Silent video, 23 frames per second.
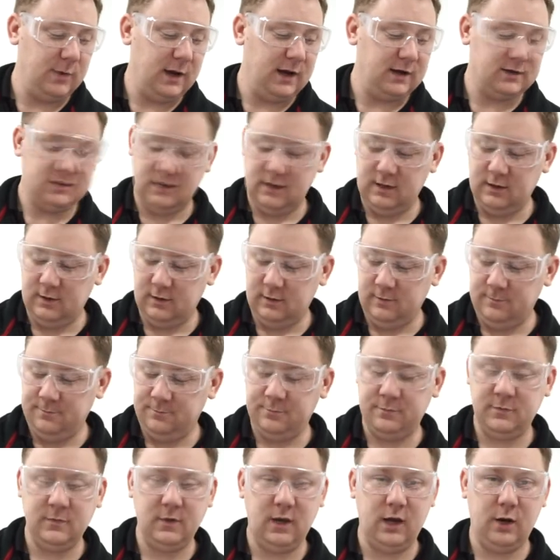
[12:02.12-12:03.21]
back together
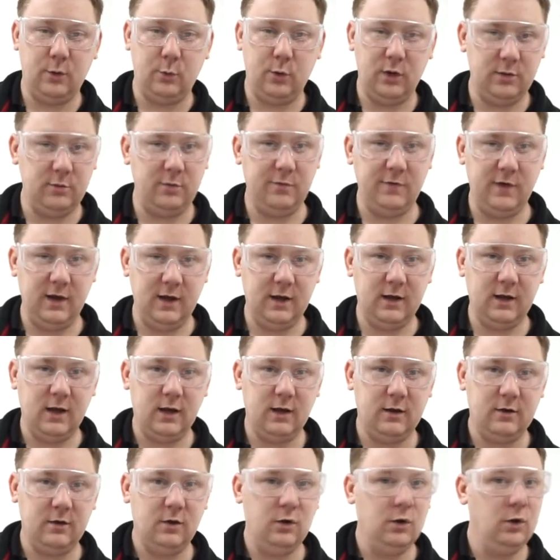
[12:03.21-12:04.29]
a Weatherby
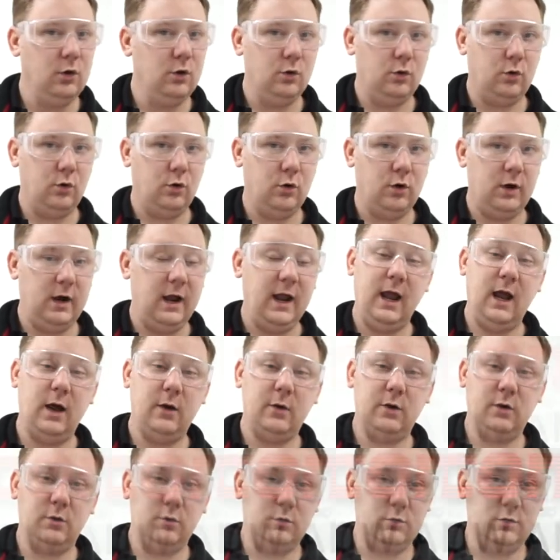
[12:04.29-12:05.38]
Vanguard or a
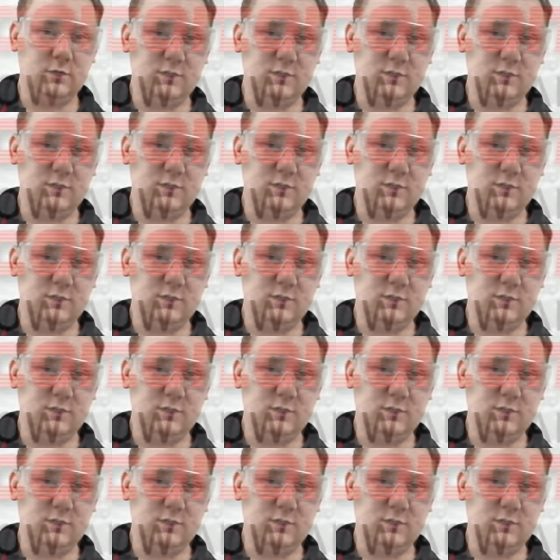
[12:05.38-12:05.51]
Hauer or a